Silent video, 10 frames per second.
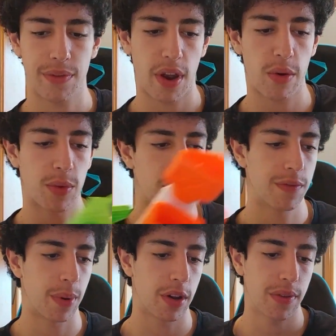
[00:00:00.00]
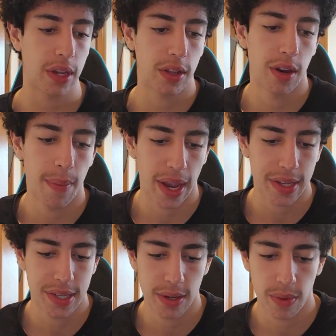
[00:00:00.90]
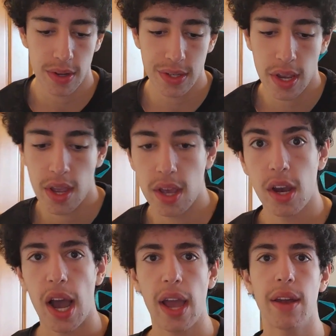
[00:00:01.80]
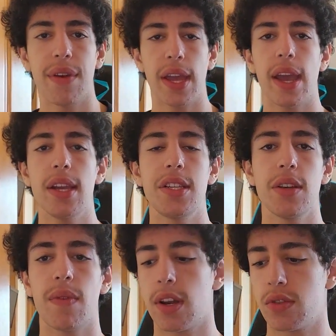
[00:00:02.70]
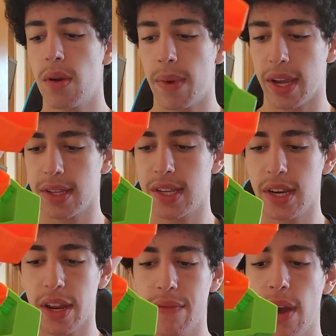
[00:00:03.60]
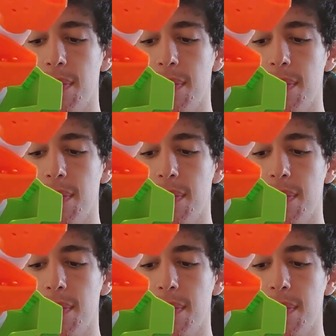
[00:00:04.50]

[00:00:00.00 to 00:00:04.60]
if I remove both included magazine wells, I have a 18-round drum magazine, and if I